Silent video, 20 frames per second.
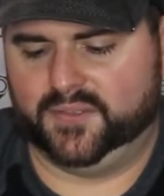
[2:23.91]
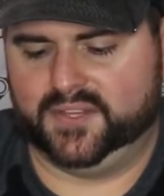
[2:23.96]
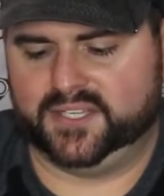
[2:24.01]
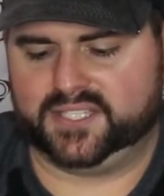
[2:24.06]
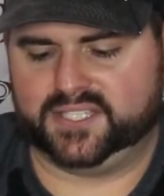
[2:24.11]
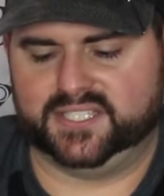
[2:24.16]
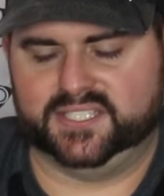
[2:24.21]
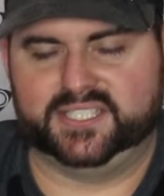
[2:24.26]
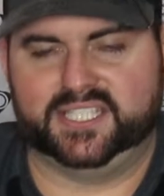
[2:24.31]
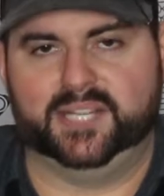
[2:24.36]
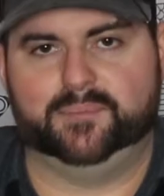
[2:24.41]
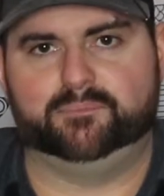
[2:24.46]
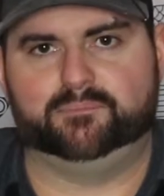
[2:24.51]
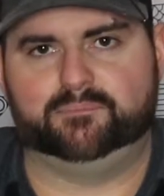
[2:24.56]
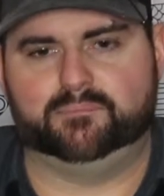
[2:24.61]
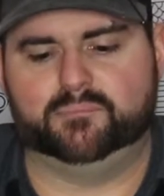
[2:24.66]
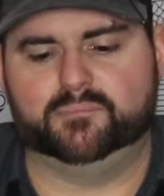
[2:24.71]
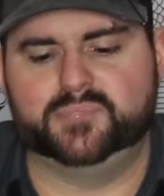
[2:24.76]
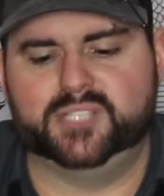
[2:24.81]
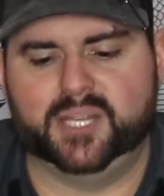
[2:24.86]
This is a
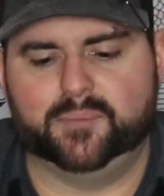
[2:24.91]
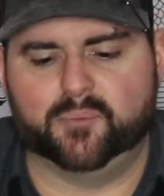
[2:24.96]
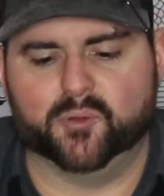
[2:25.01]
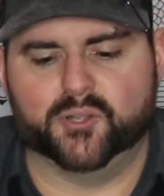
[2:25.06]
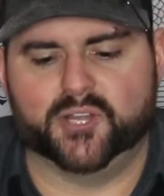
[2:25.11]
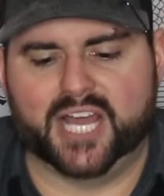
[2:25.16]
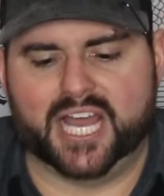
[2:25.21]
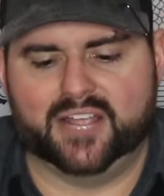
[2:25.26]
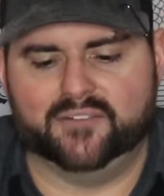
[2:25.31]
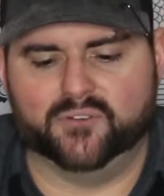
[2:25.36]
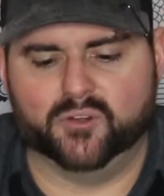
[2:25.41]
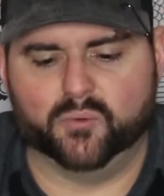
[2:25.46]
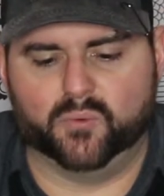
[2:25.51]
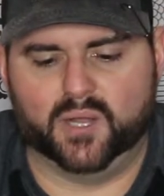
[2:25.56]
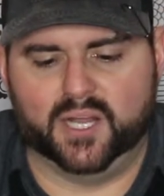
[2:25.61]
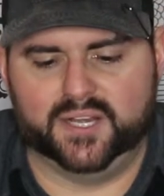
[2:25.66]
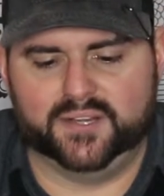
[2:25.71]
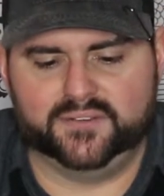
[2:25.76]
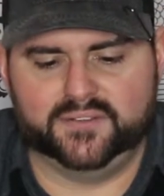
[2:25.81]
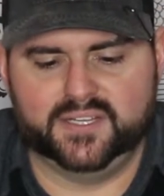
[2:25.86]
deeper diver
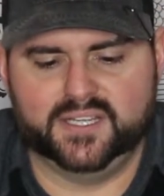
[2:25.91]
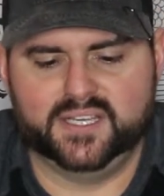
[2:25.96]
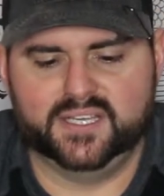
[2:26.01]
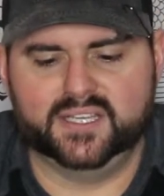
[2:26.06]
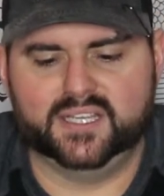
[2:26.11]
one.